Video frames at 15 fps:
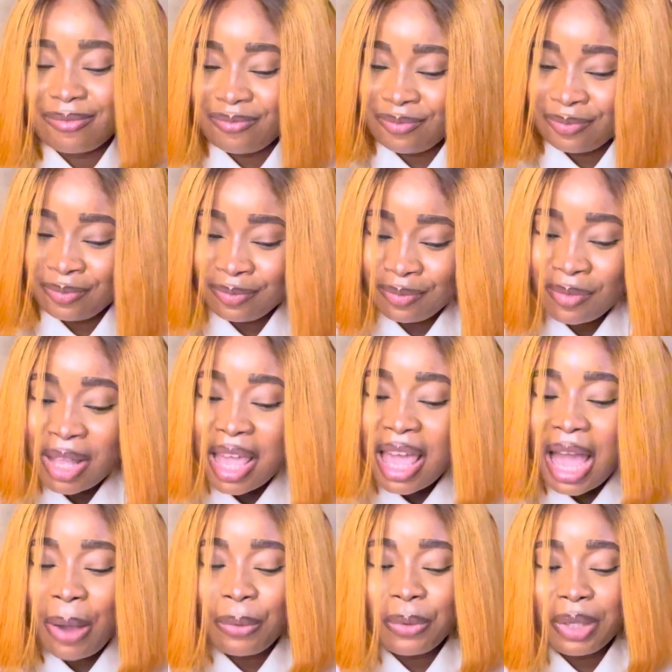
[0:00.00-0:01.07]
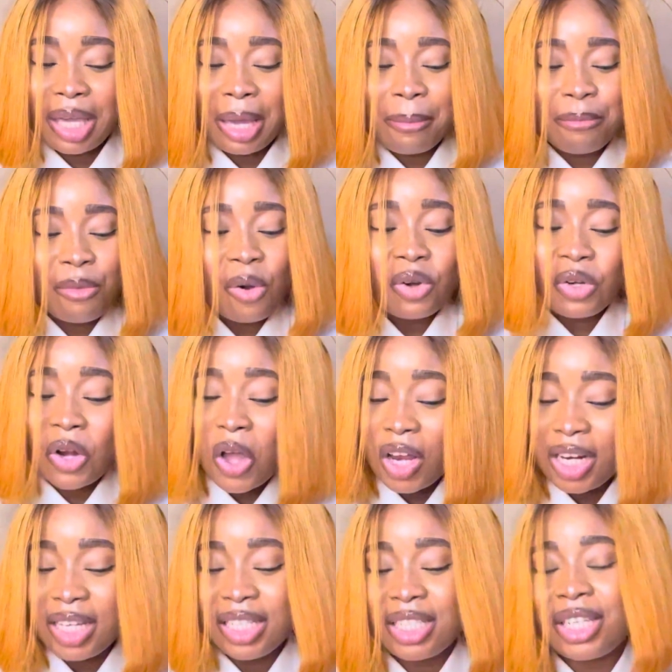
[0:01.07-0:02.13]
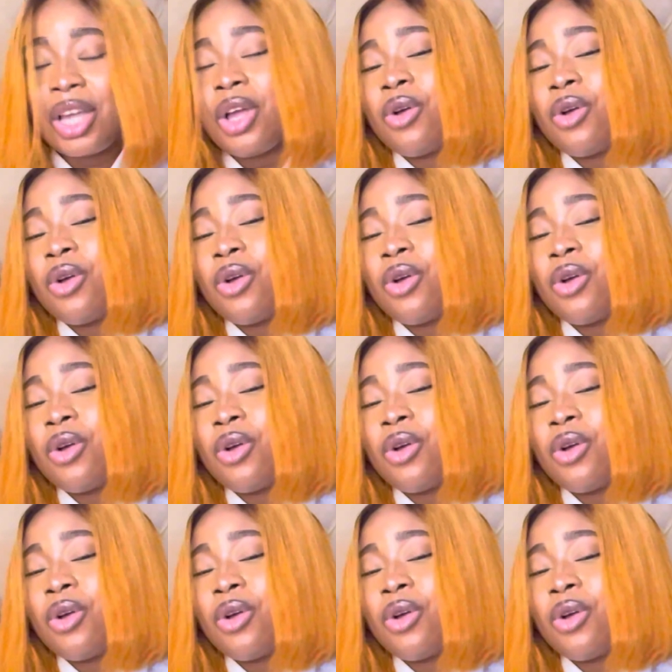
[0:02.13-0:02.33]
Mm -hmm. I want to gain more knowledge